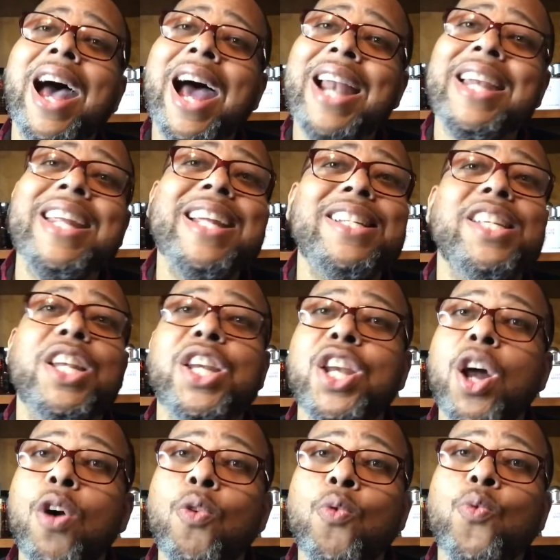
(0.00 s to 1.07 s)
I need to
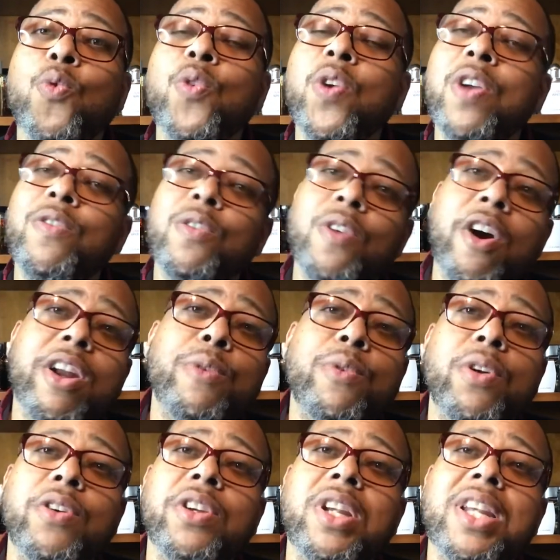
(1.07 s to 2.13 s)
know. If you've already
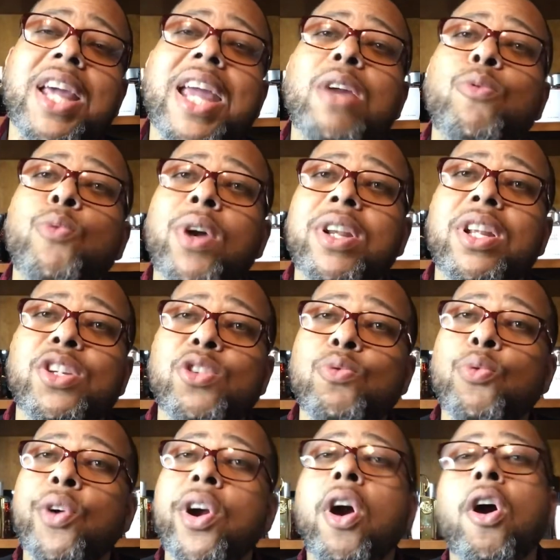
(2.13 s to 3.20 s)
went on your date, what did you
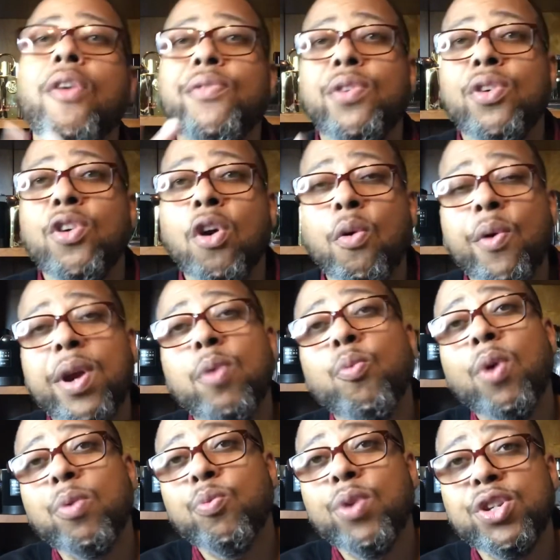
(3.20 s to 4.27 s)
wear? Or if you're going,
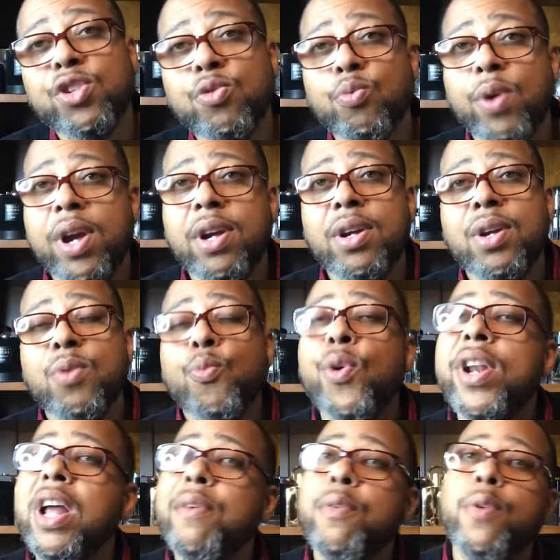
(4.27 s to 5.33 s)
what would you wear?
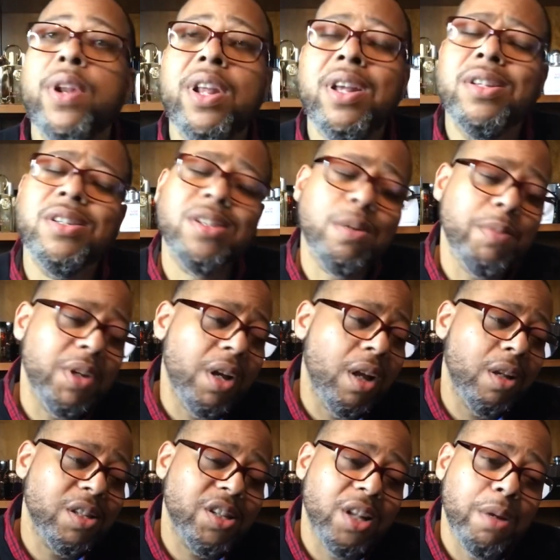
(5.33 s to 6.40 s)
Whenever it is, some of
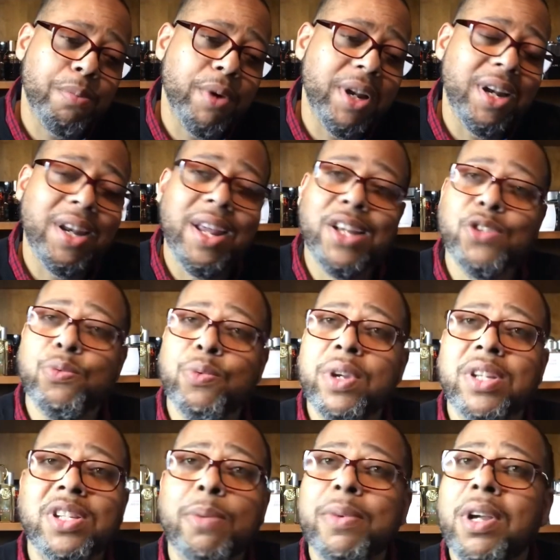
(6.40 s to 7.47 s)
y'all are celebrated next
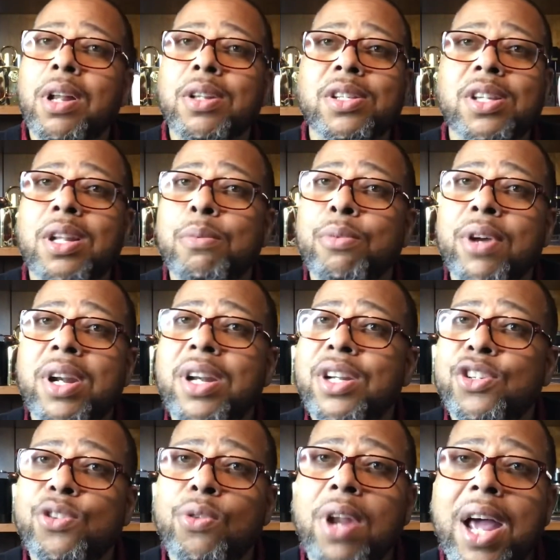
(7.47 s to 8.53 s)
week, some of y'all are celebrated in
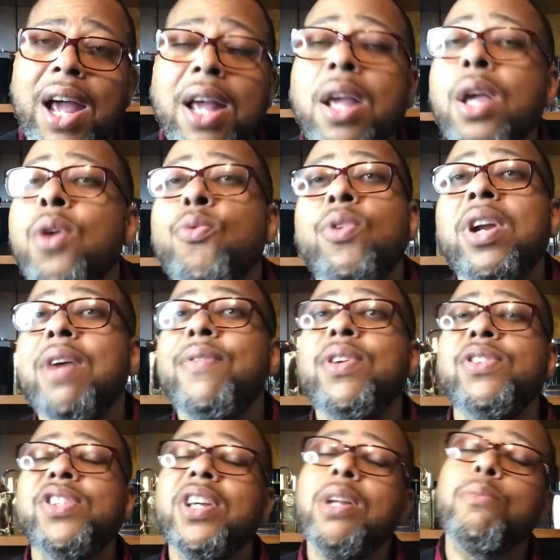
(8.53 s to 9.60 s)
July. Whenever
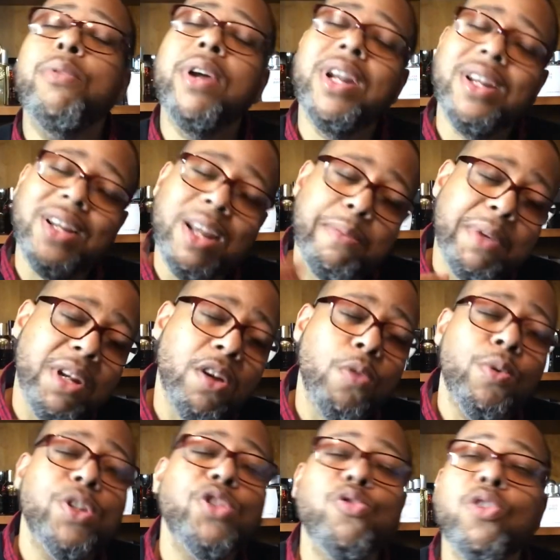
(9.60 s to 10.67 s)
you celebrate it, let me know
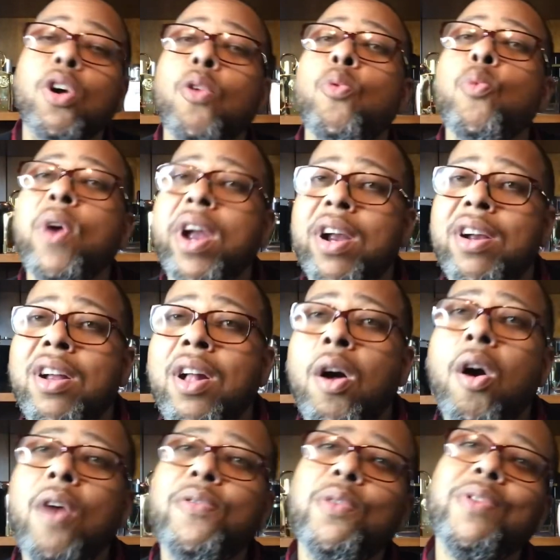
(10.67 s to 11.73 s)
what you're gonna wear.
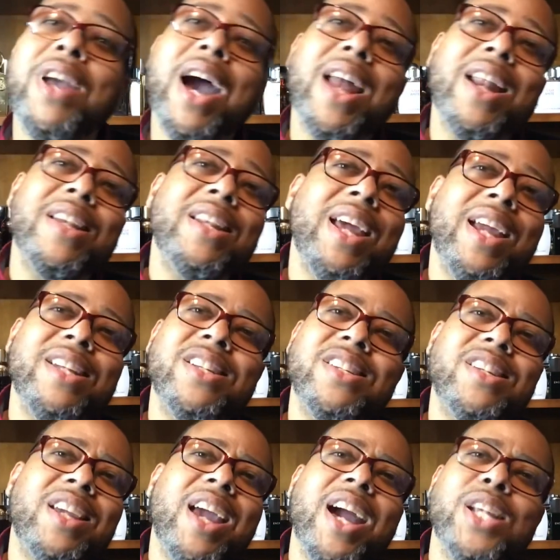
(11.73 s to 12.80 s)
Or if you've got a date,
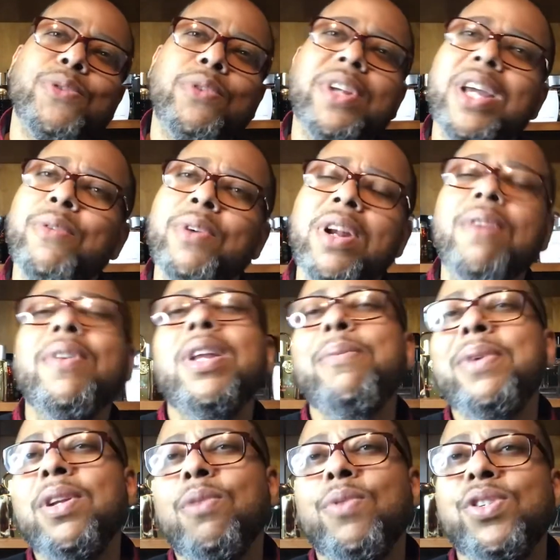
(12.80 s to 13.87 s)
just a casual date, whatever, let
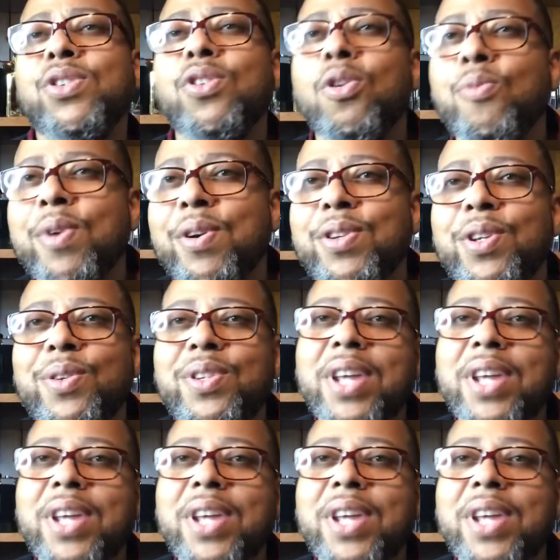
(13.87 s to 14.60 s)
me know what you're gonna wear on your